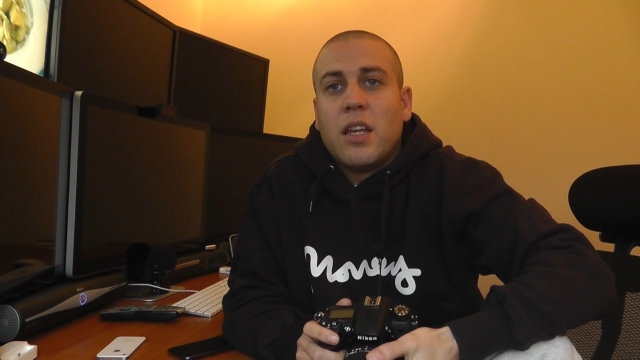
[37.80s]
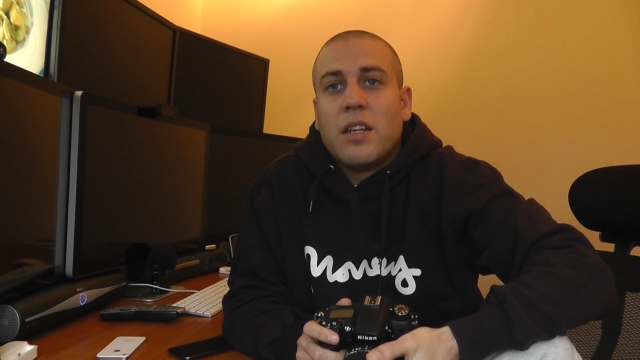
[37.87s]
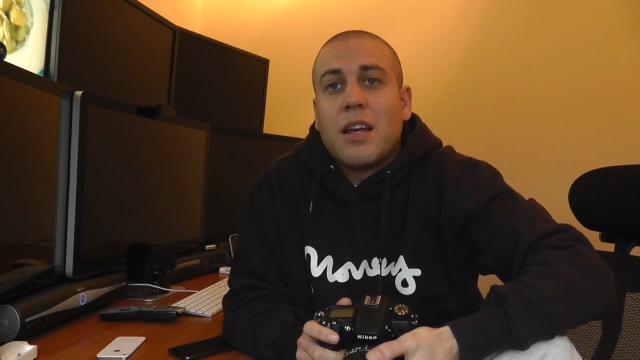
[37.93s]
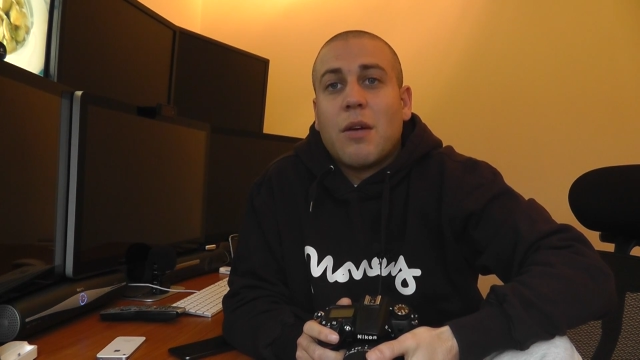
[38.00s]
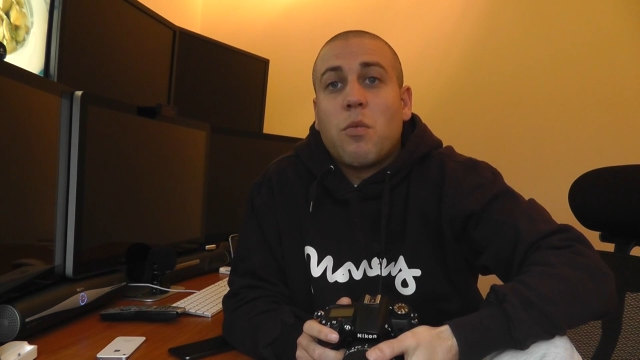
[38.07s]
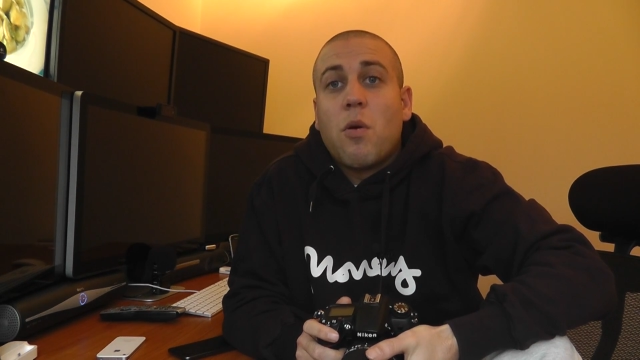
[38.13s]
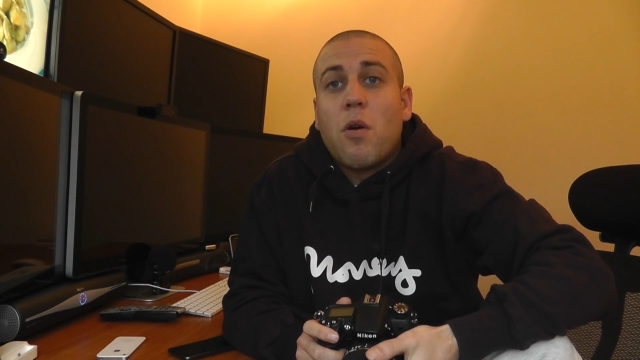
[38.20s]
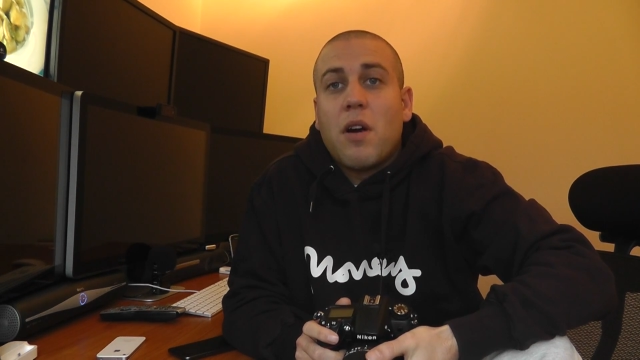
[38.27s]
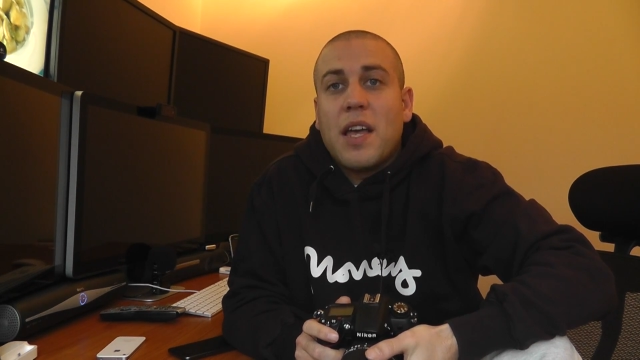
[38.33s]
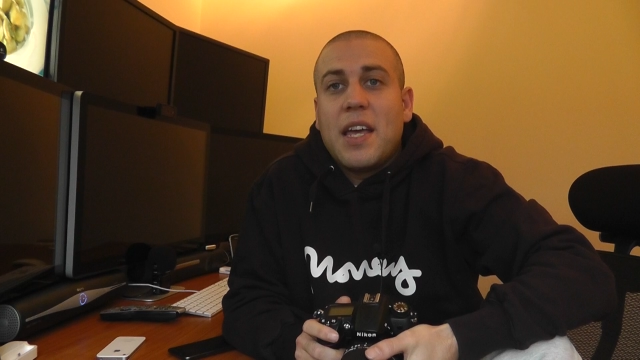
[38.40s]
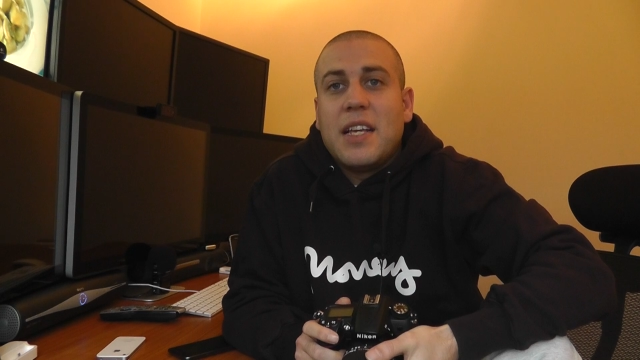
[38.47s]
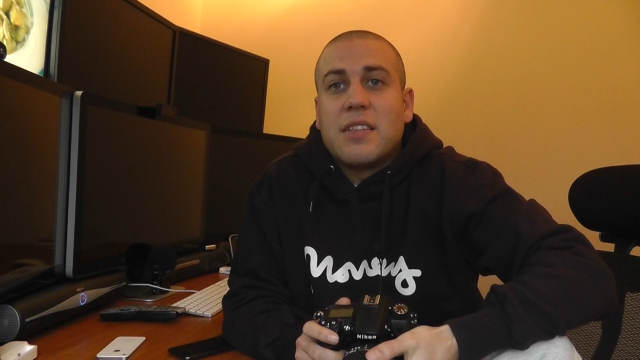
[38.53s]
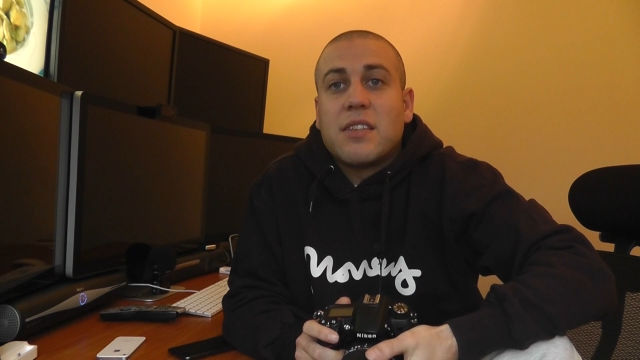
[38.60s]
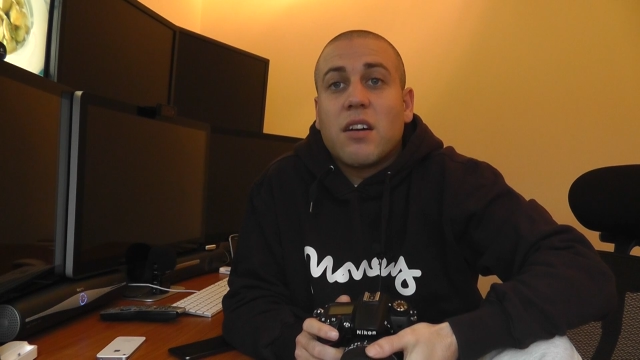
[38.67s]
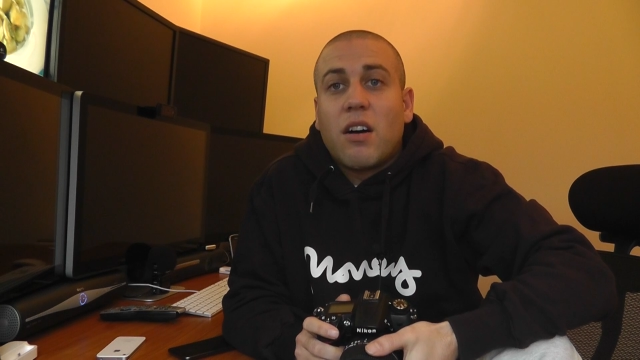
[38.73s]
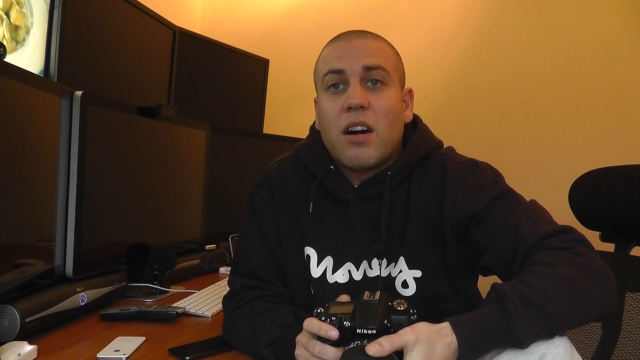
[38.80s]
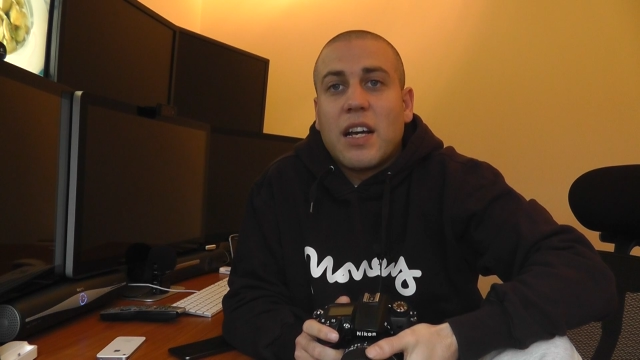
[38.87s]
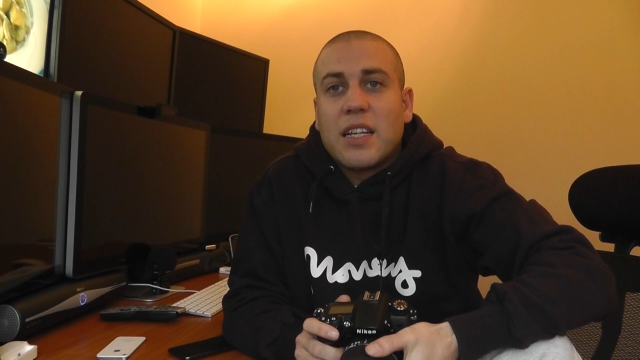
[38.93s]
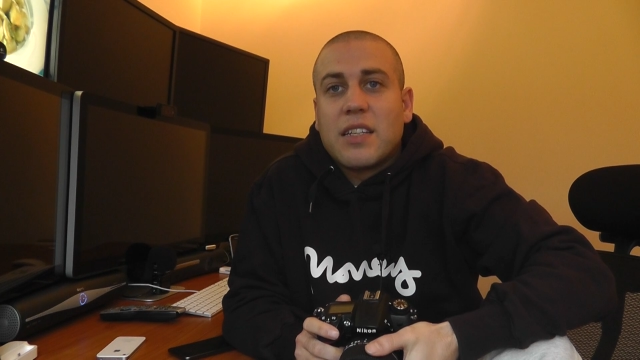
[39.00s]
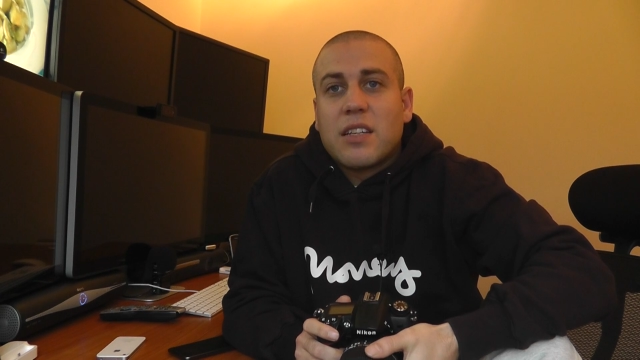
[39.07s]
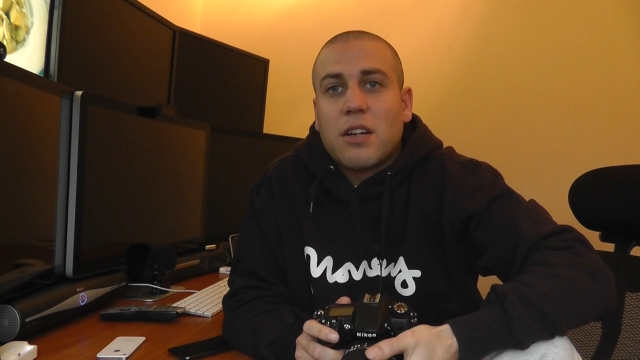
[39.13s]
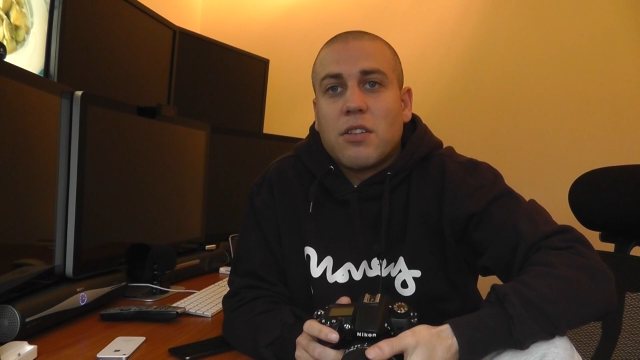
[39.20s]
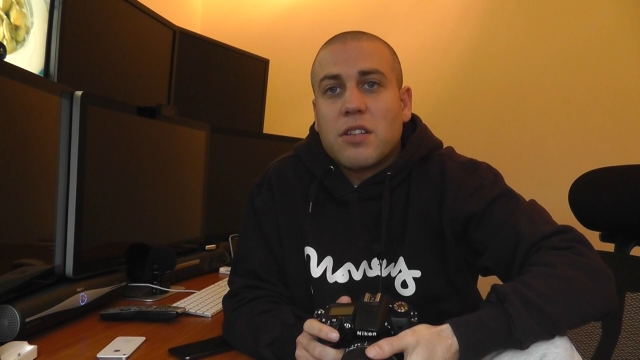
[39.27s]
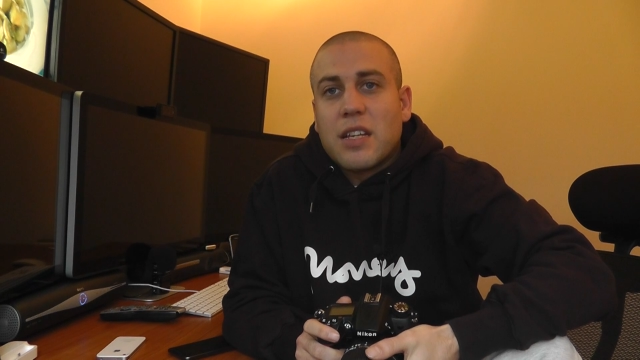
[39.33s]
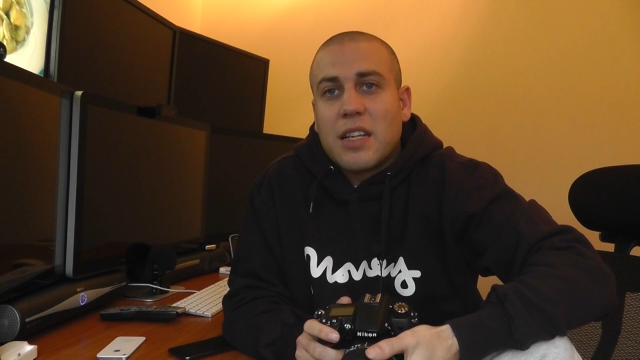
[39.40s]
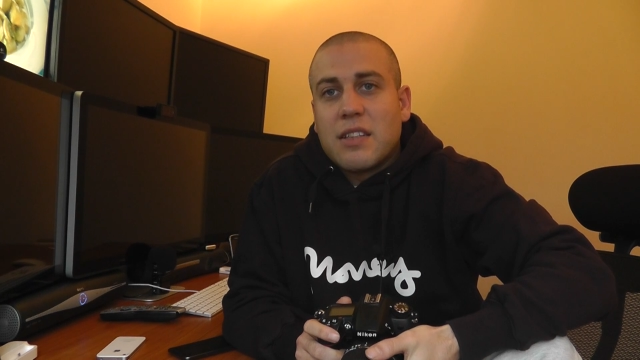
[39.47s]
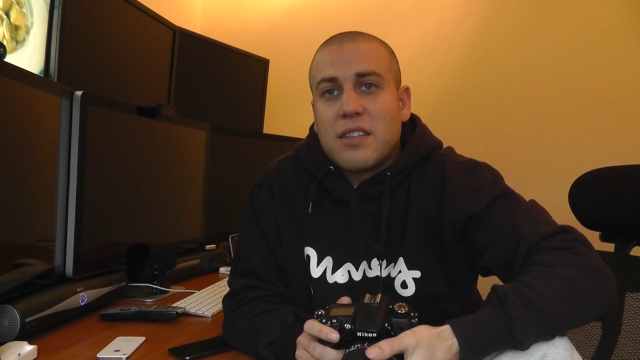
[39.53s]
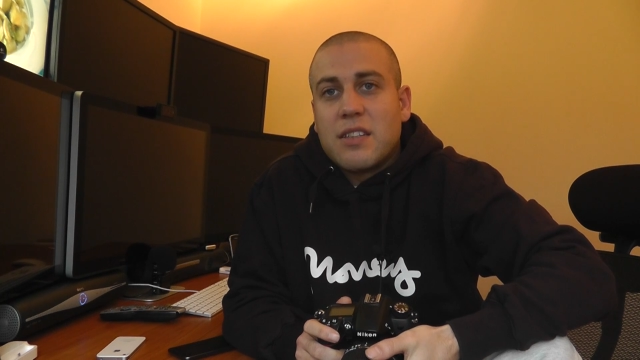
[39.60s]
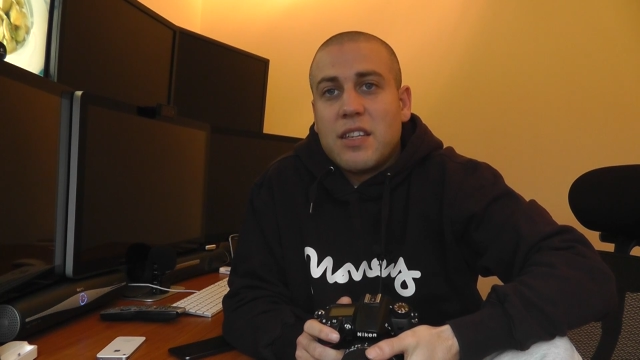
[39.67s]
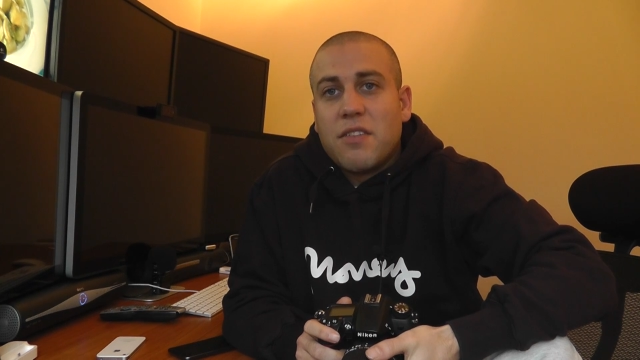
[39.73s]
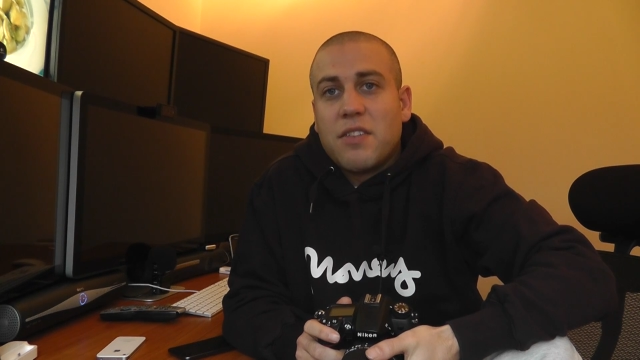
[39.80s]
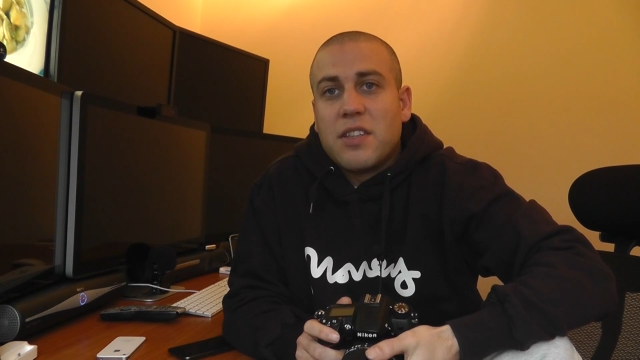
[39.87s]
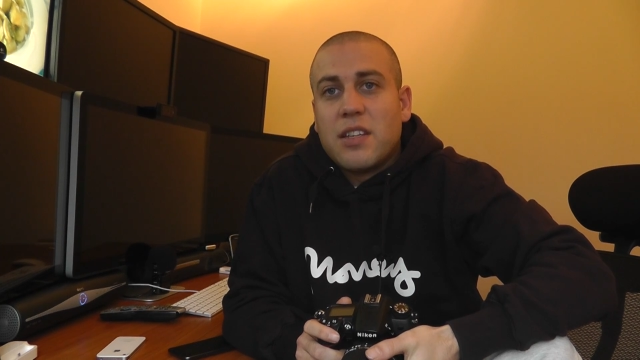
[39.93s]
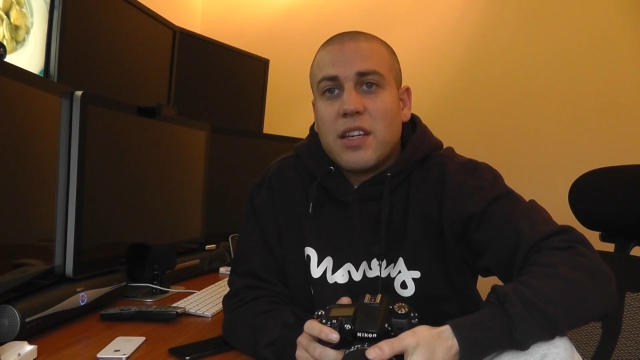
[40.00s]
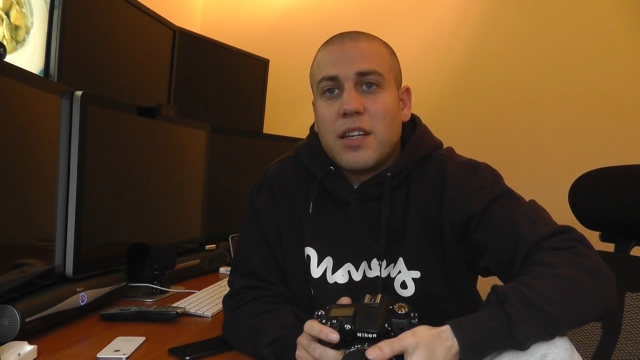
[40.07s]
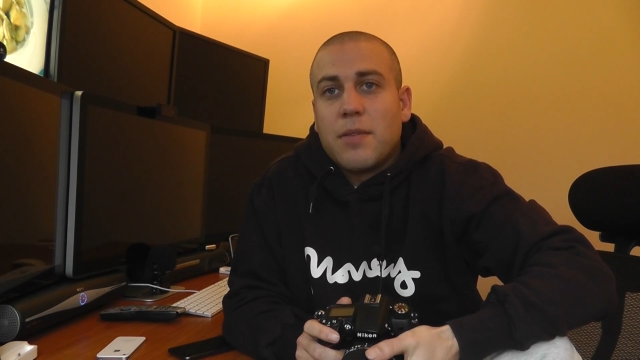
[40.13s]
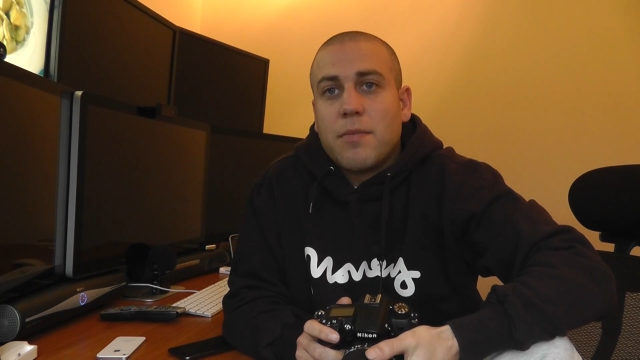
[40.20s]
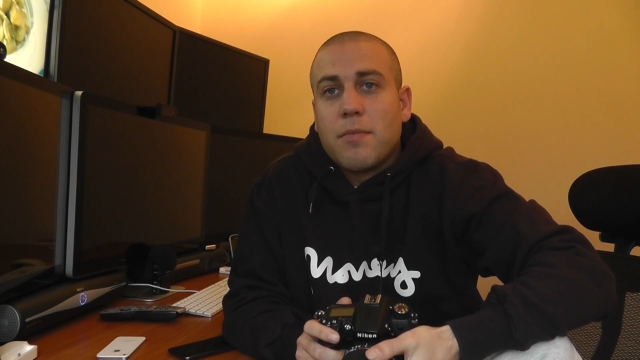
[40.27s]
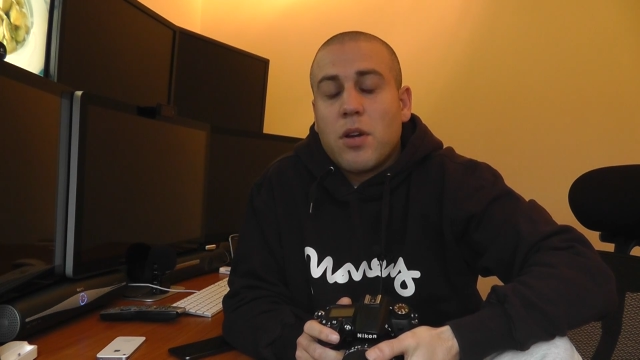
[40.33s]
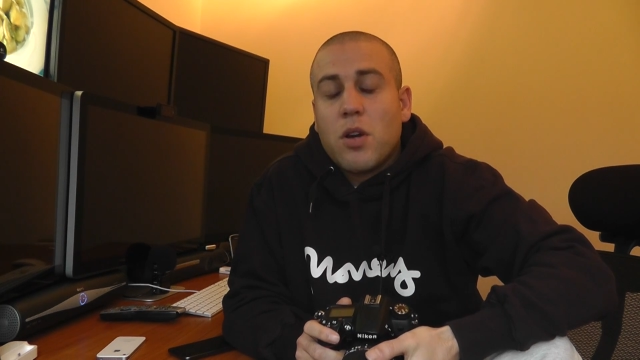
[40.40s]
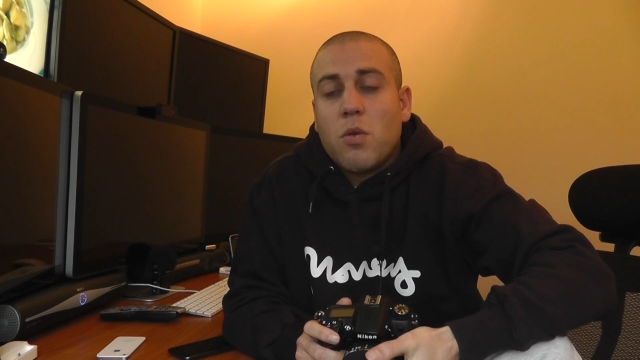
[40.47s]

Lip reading: Now what is ISO sensitivity?